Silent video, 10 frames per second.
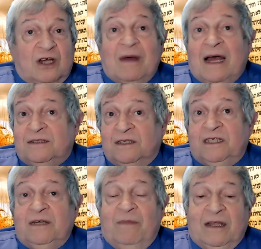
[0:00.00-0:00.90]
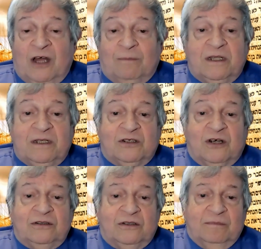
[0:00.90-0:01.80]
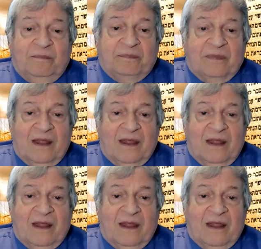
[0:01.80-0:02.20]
Some Hasidim adopted this custom.